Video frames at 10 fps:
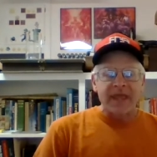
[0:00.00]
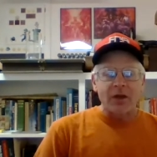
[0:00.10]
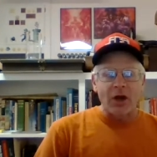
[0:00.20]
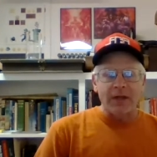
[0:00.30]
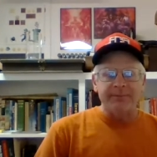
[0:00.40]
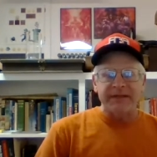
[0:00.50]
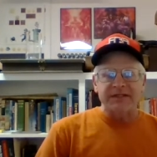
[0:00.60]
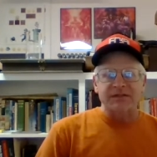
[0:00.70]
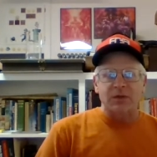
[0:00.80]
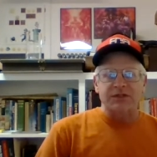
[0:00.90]
and on
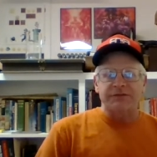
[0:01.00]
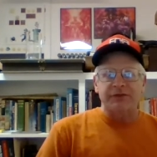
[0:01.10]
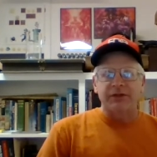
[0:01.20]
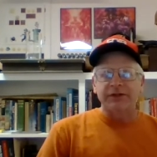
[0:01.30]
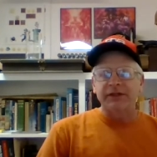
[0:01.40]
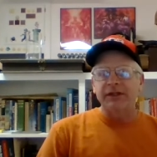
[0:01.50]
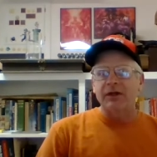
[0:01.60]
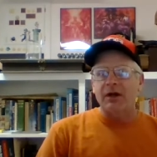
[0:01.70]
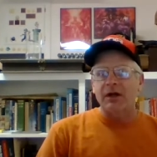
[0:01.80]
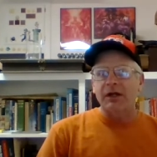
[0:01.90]
BeeSource, if you looked in
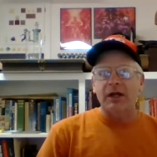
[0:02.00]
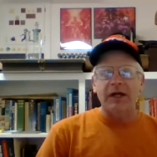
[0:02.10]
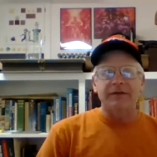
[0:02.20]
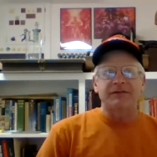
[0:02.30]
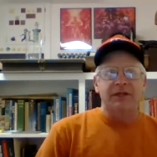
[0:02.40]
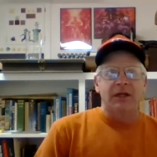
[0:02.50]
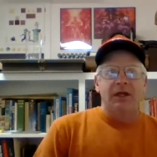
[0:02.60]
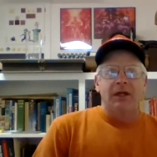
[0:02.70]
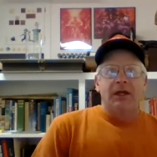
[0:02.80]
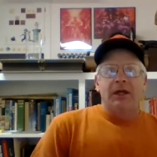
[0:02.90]
the archives,
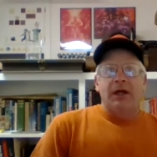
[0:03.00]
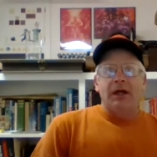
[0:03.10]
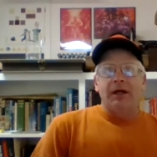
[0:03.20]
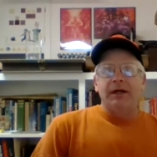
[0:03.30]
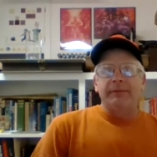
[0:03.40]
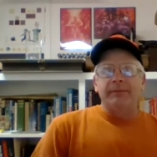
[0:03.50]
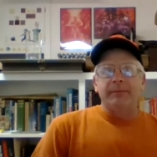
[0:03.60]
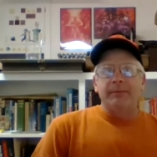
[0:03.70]
uh,